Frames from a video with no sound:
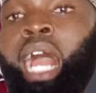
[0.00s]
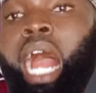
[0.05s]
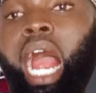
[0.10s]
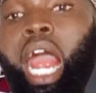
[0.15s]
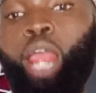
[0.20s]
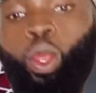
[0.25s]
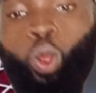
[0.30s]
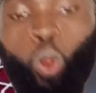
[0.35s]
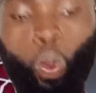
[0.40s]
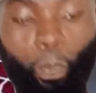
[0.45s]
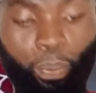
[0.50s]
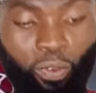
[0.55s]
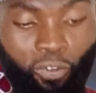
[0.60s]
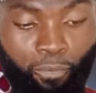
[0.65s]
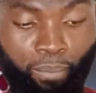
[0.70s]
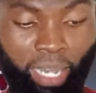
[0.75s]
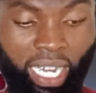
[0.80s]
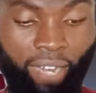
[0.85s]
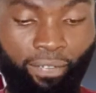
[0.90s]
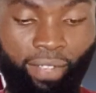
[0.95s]
I hope you
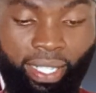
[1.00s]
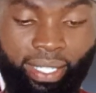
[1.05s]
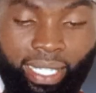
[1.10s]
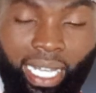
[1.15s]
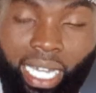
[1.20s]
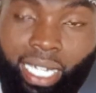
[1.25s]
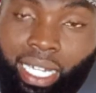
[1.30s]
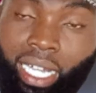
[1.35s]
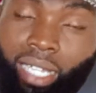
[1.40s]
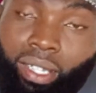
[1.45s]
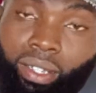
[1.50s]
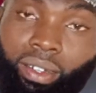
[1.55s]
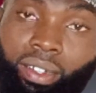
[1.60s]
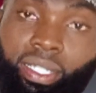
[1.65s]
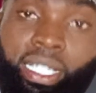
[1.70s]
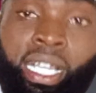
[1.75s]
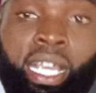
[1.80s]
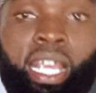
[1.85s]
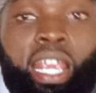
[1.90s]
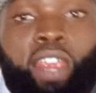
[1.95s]
benefited a
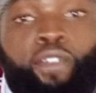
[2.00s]
lot.